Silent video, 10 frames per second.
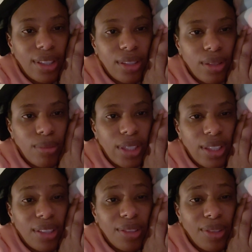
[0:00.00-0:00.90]
And I'm
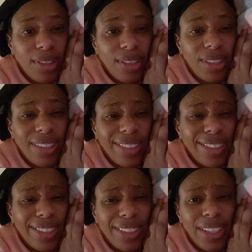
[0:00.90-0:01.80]
like, oh,
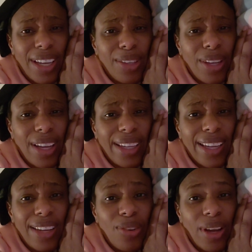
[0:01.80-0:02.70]

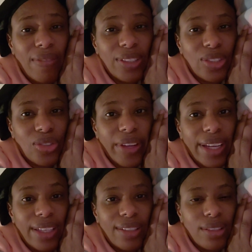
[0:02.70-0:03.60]
I don't have the
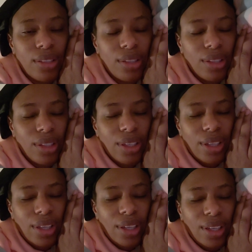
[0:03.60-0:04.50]
strength.
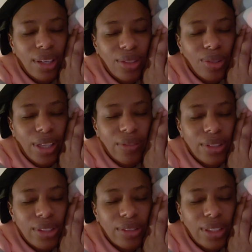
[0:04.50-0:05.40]
I don't have
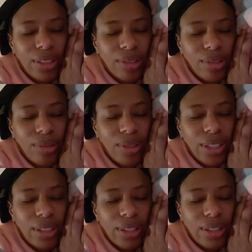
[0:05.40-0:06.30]
the strength to do
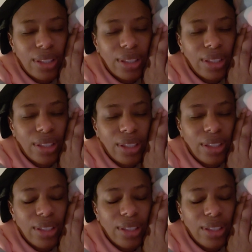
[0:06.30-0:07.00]
anything.